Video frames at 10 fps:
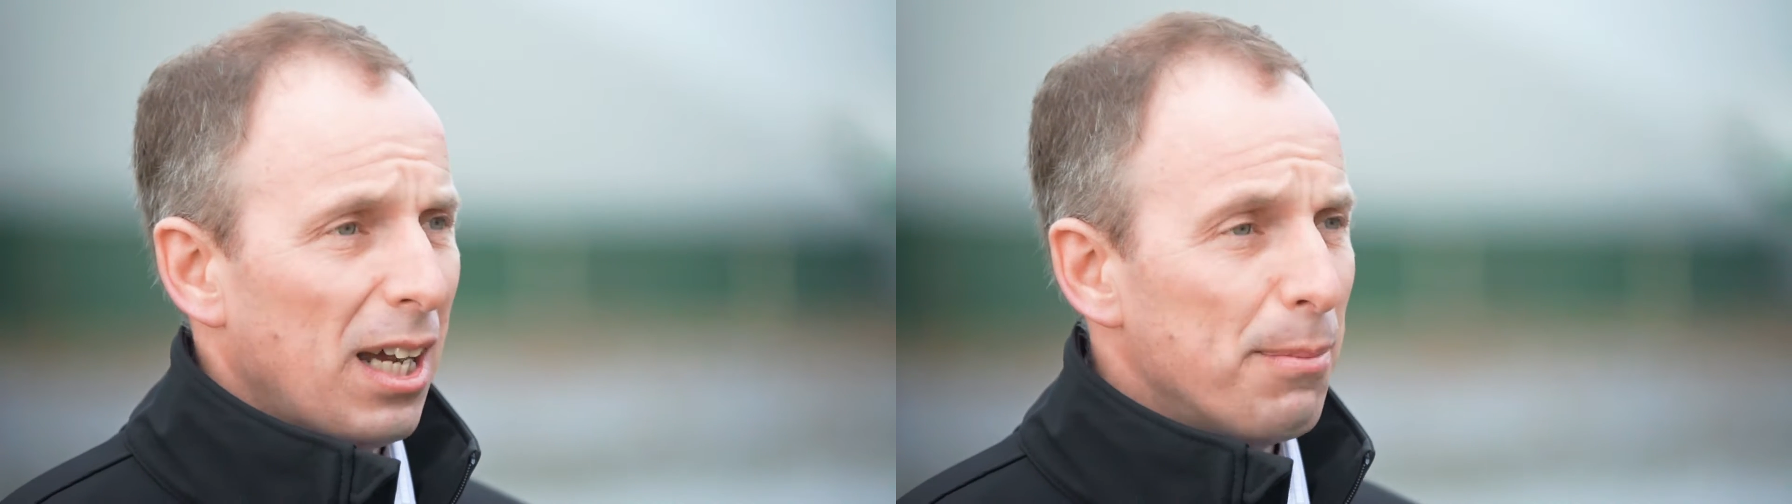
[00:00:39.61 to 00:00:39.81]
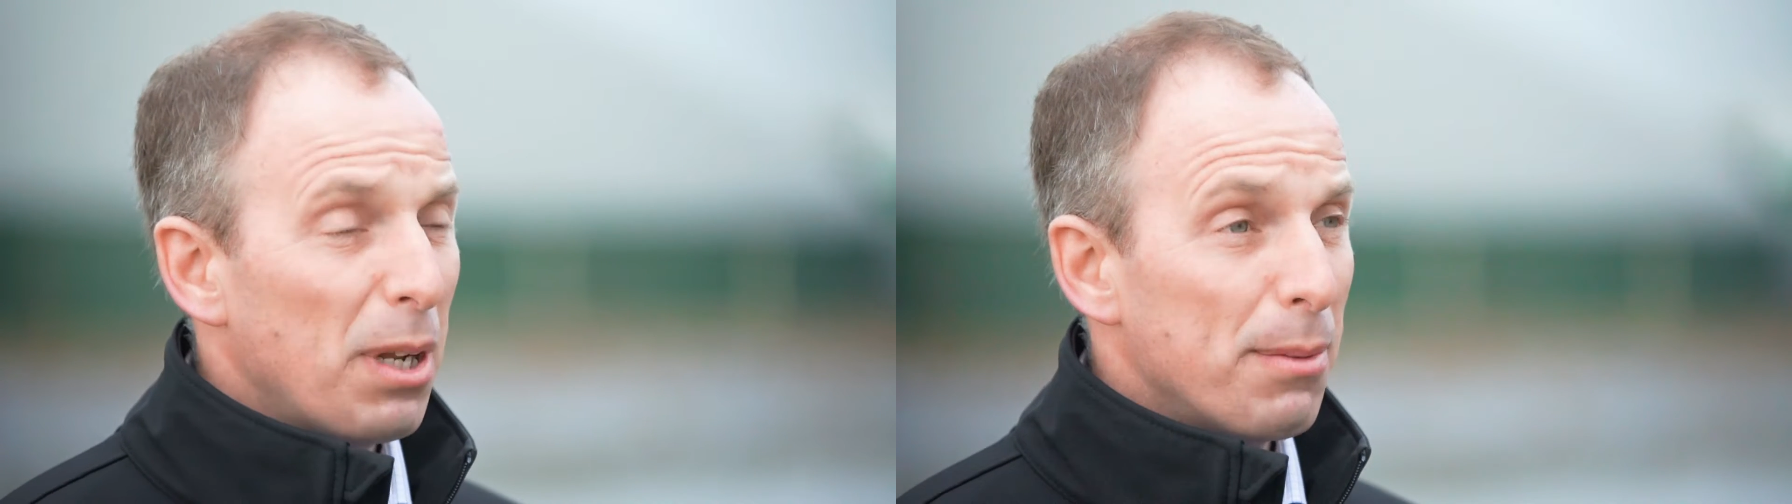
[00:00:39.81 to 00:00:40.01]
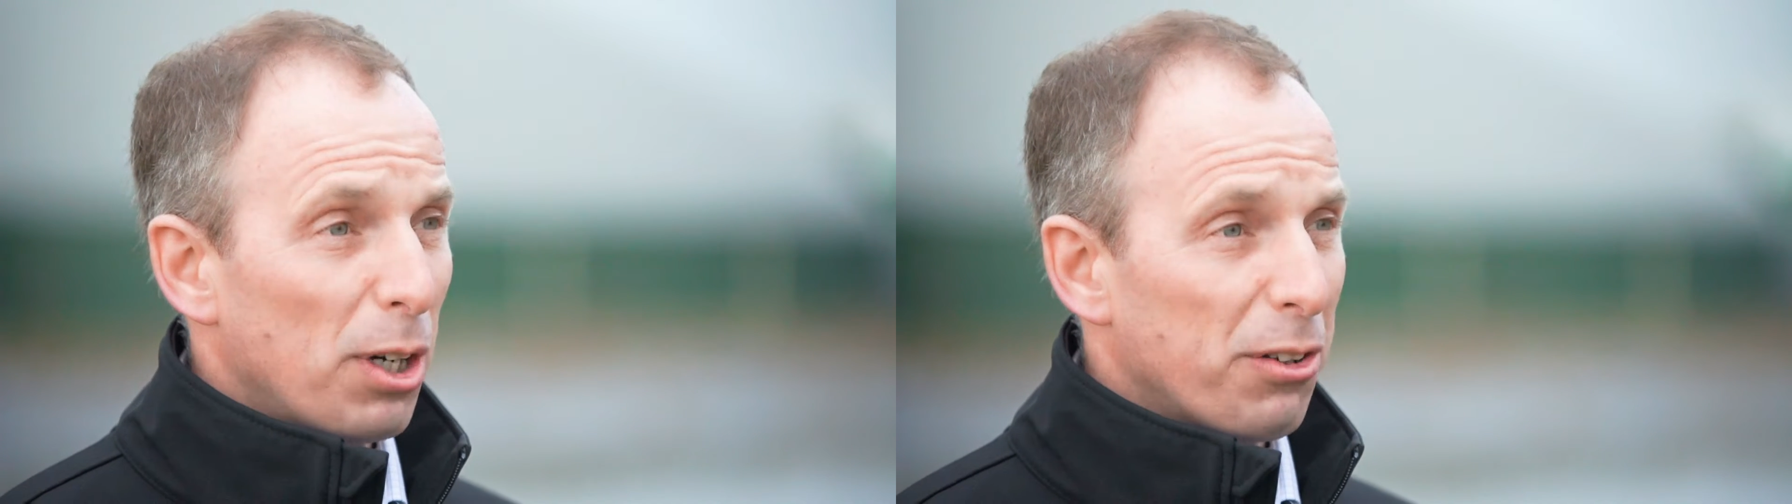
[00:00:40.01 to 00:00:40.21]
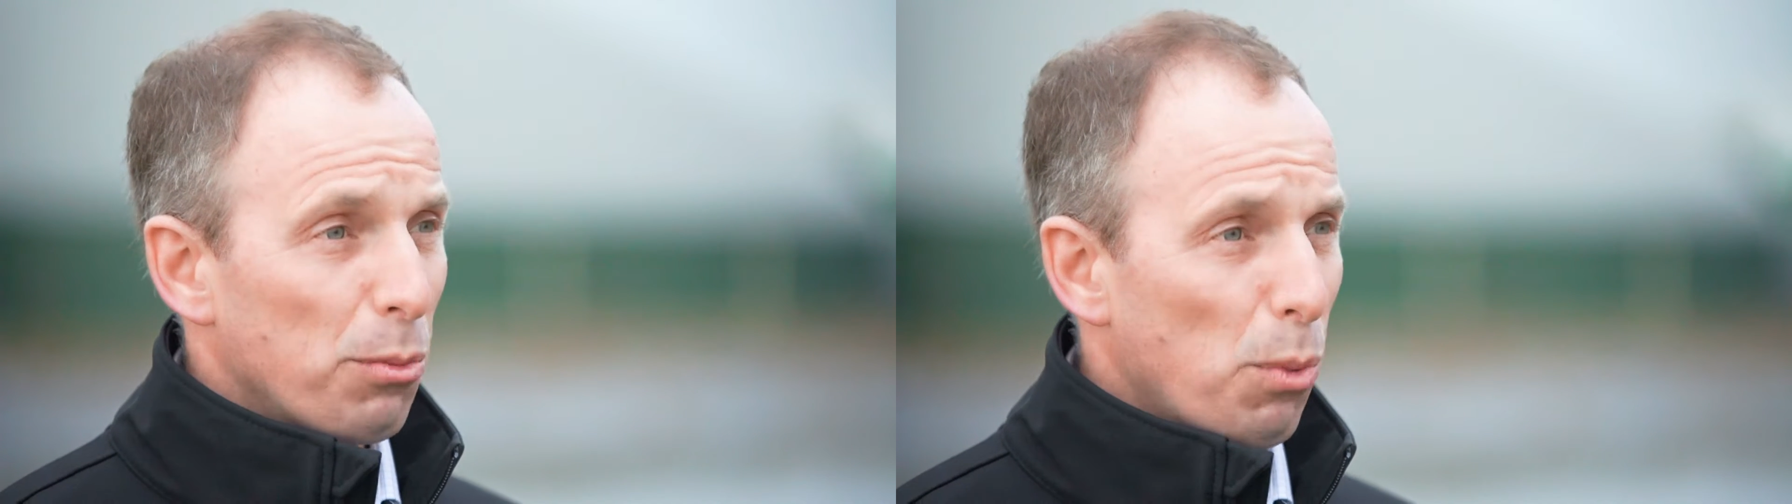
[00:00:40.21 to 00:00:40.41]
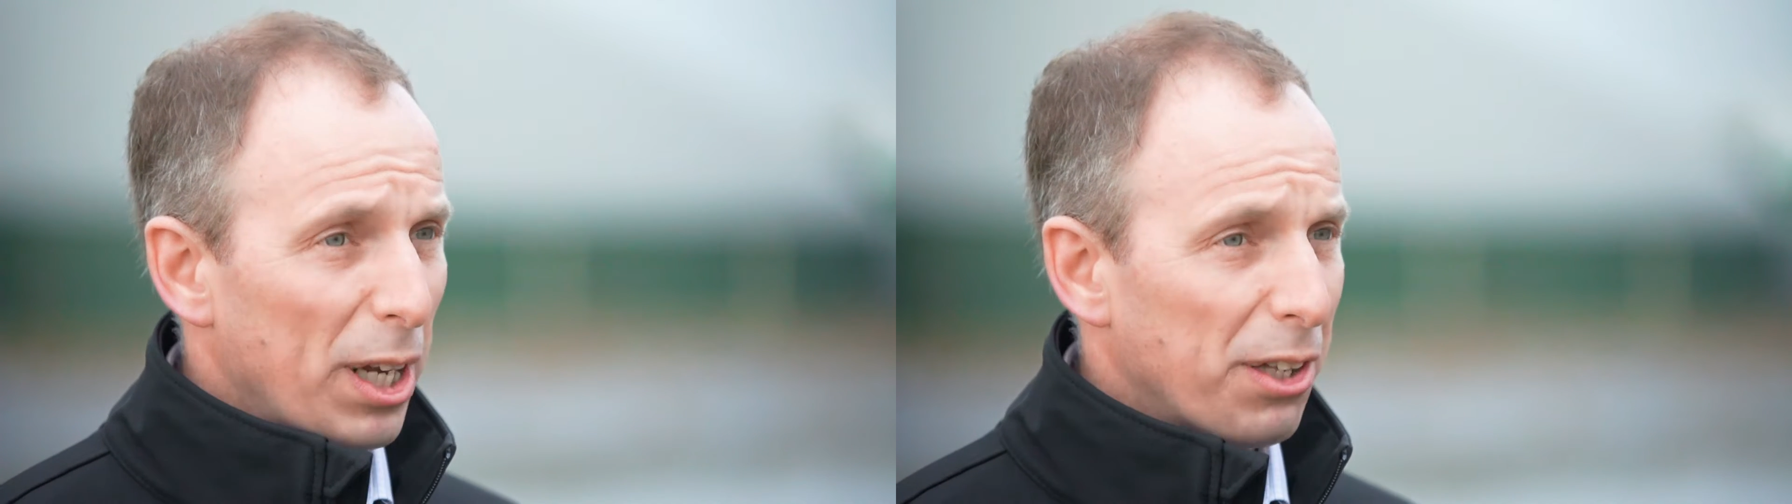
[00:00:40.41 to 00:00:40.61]
and
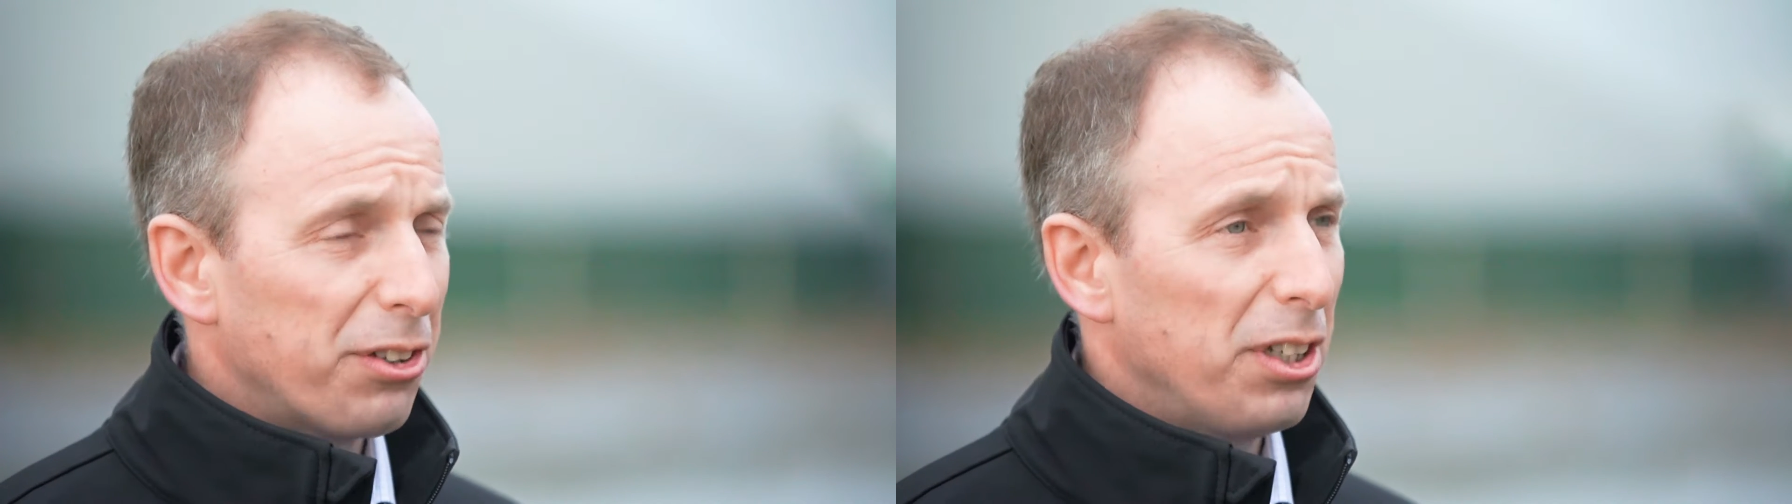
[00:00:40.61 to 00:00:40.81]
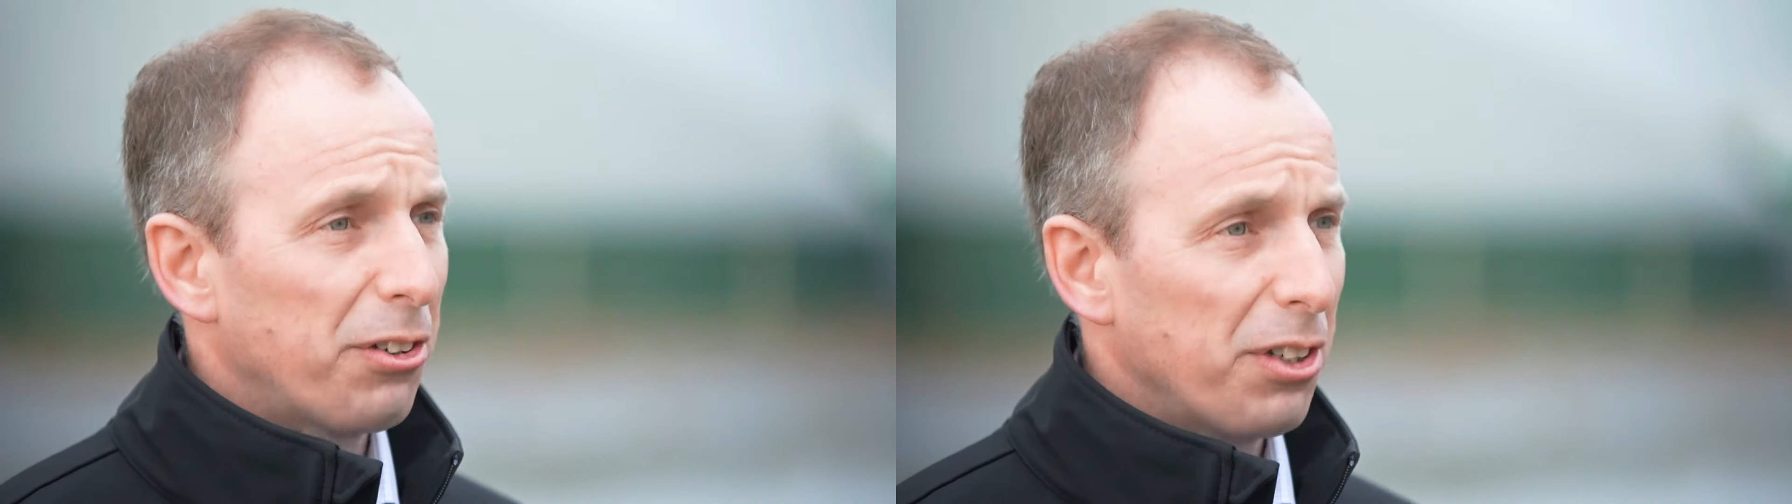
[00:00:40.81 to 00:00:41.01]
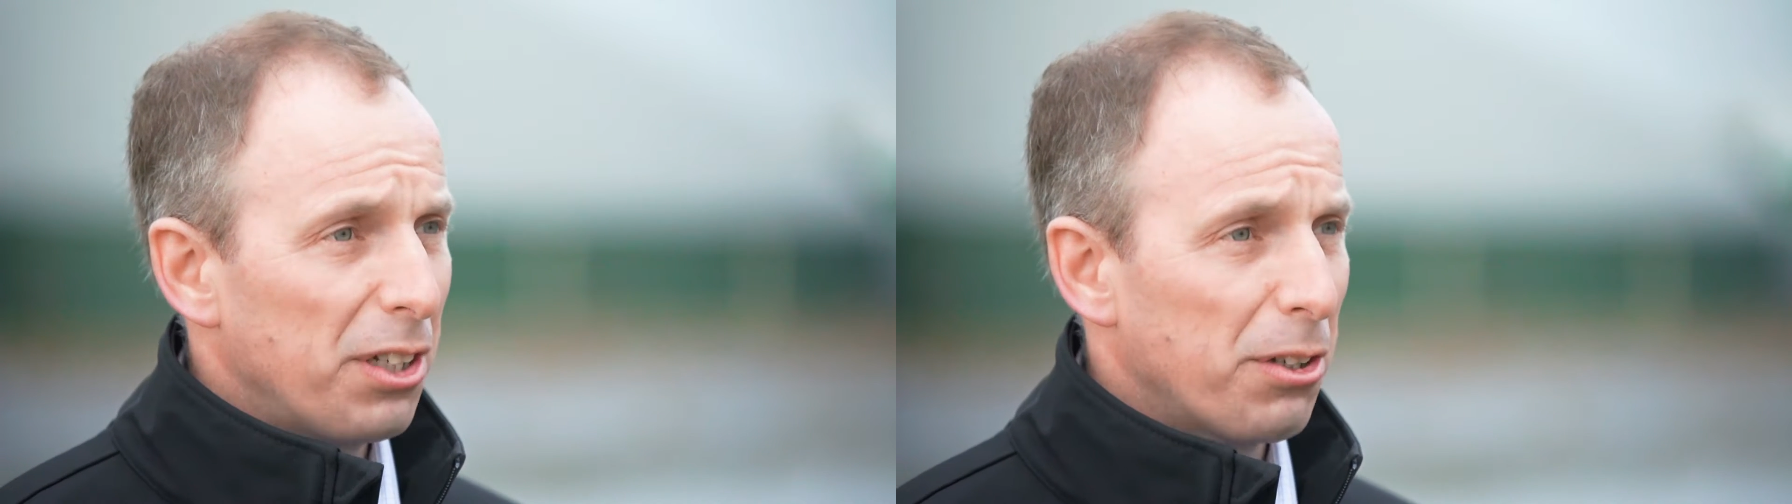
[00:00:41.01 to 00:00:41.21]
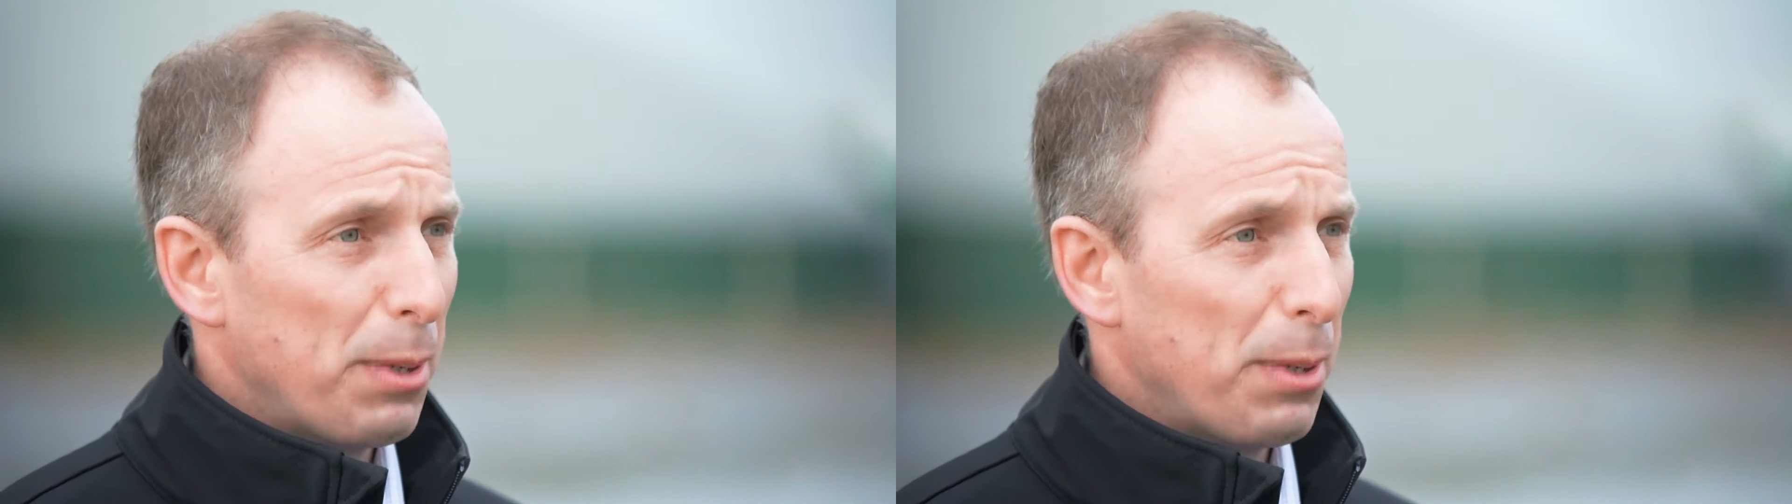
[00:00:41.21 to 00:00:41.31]
minimising waste is a